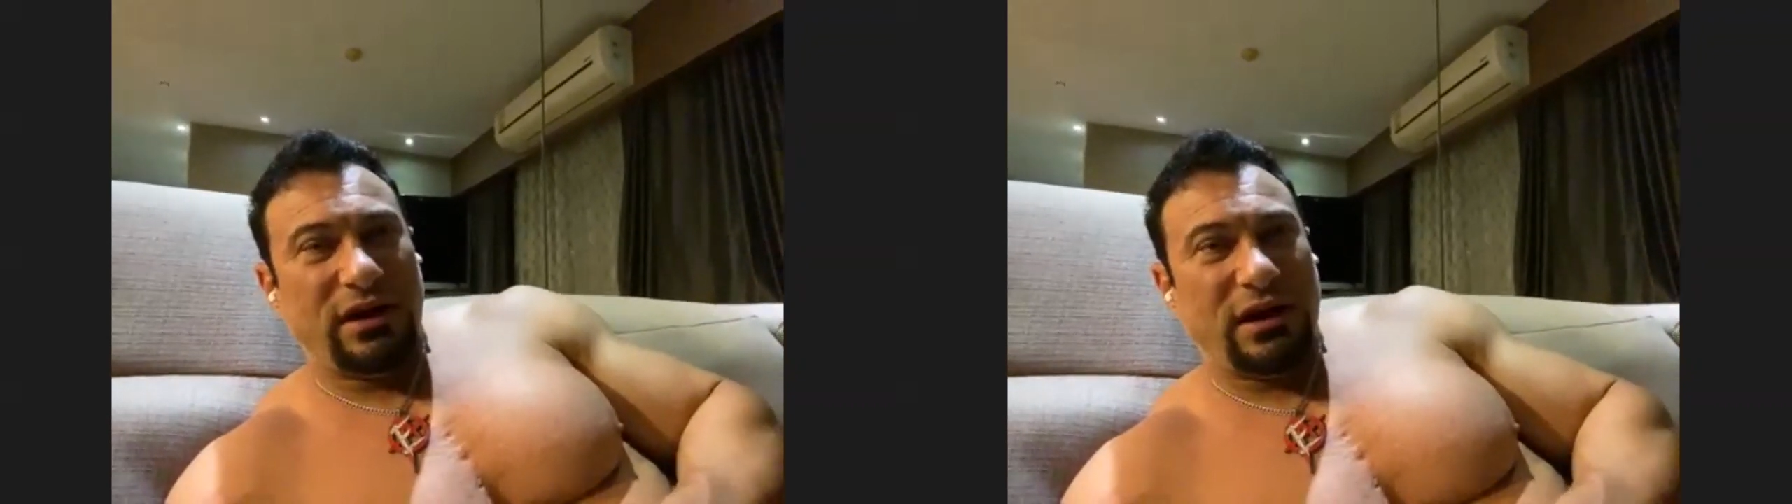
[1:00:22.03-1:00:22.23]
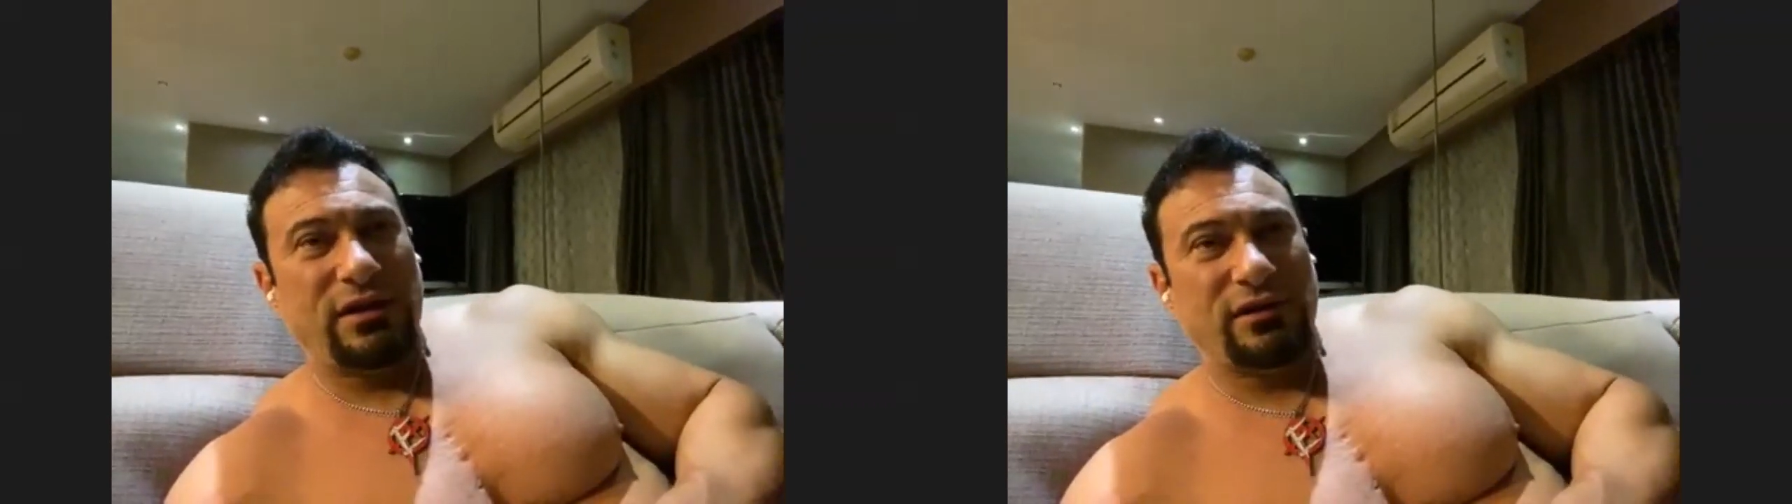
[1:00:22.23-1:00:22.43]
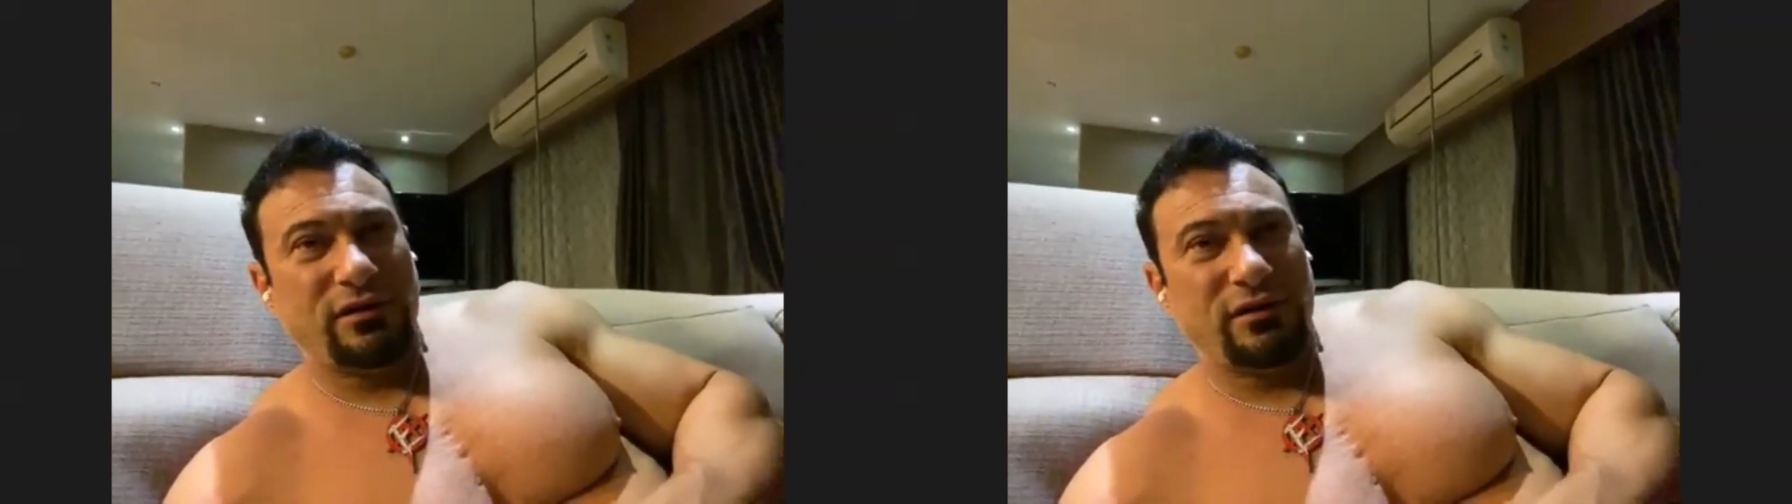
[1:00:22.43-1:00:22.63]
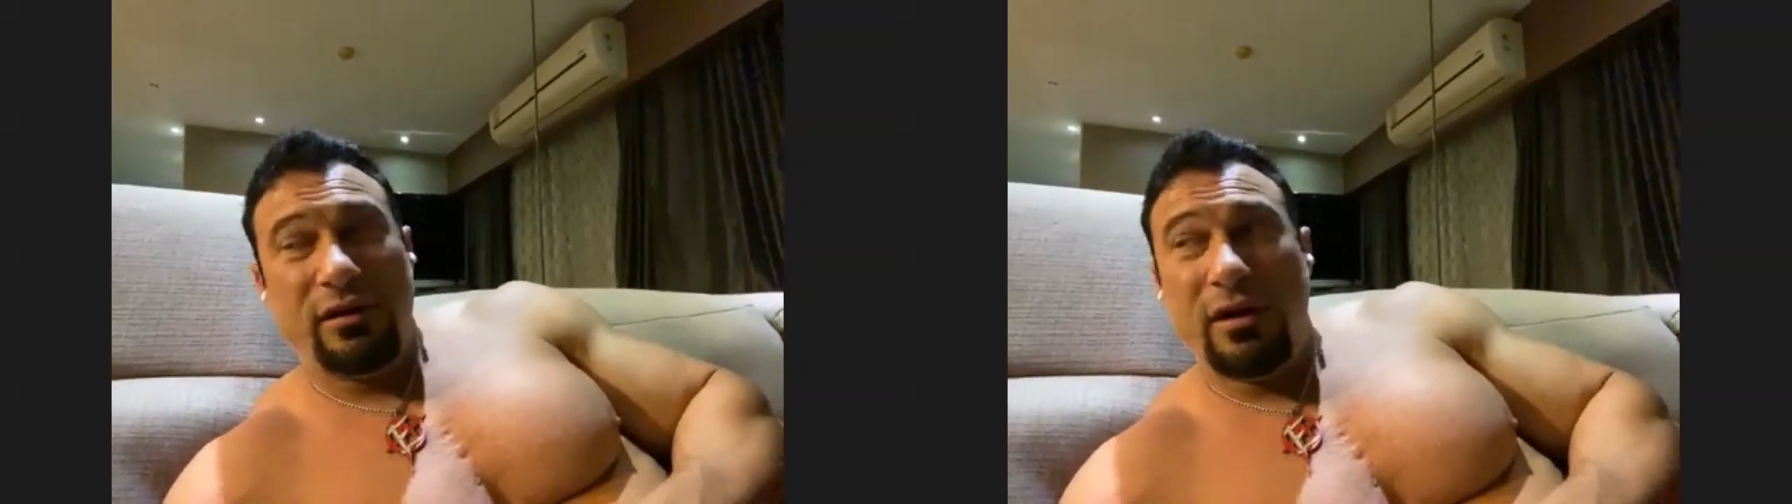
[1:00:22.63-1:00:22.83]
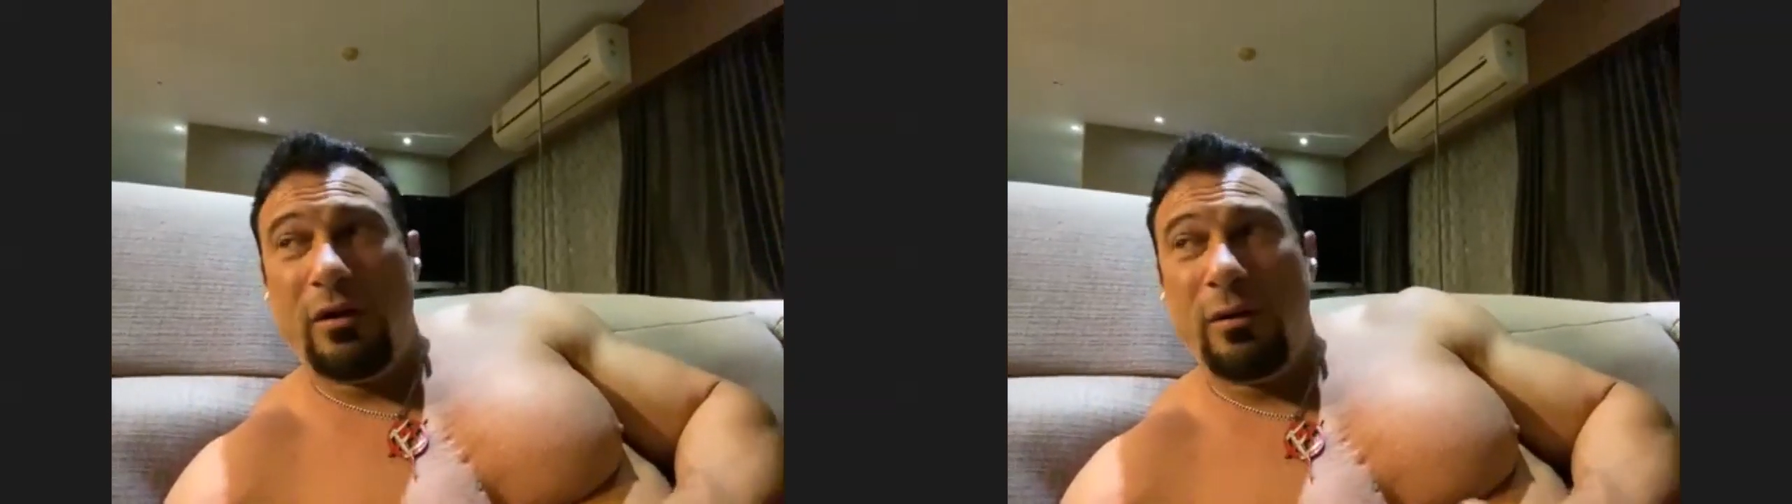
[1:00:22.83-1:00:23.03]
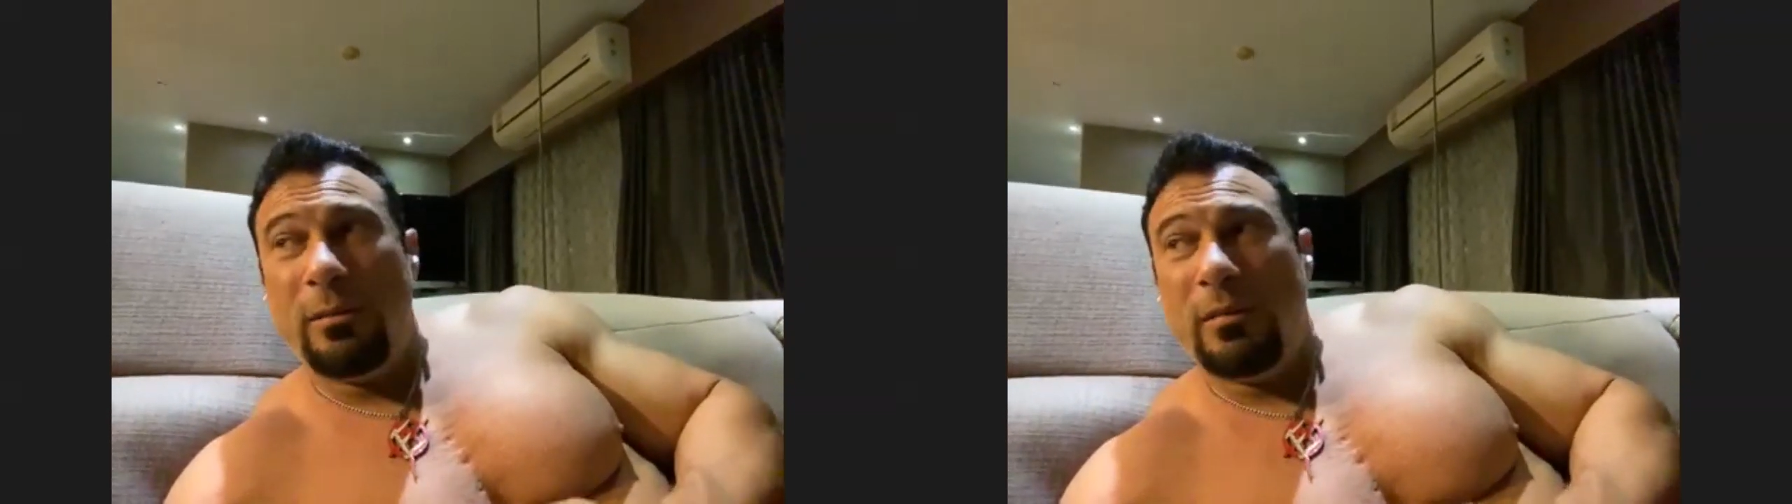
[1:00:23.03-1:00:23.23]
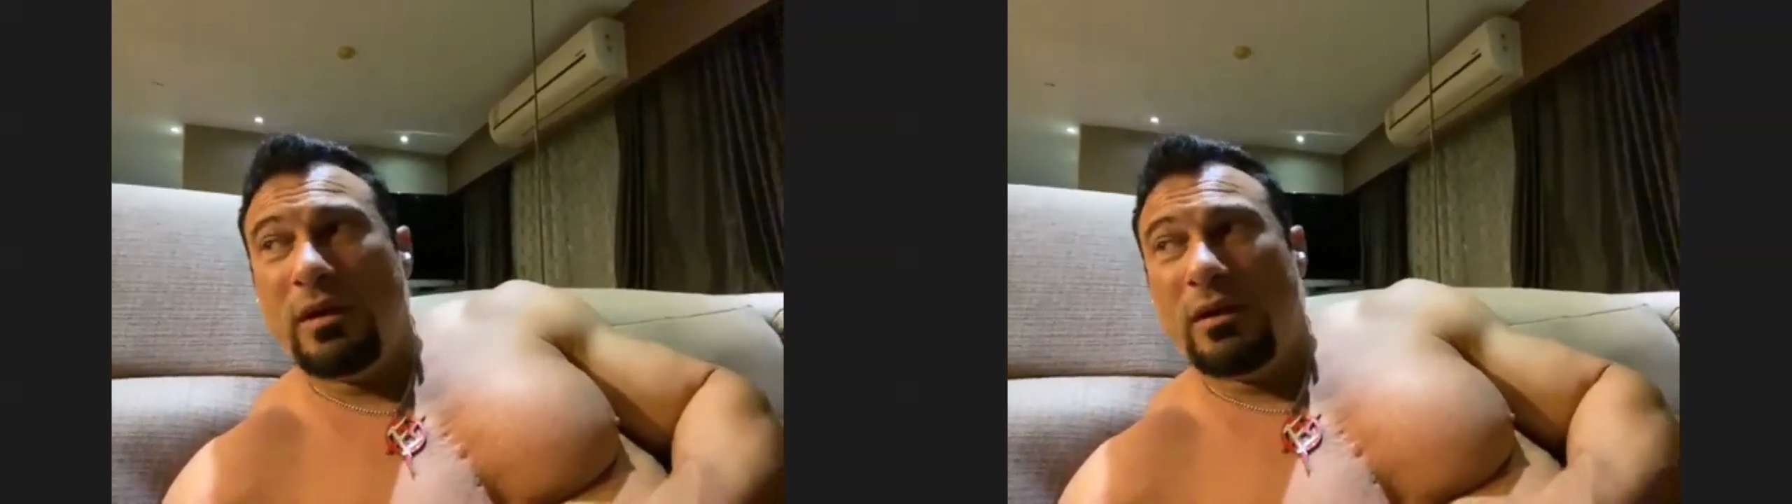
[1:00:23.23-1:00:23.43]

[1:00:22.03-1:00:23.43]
another girl home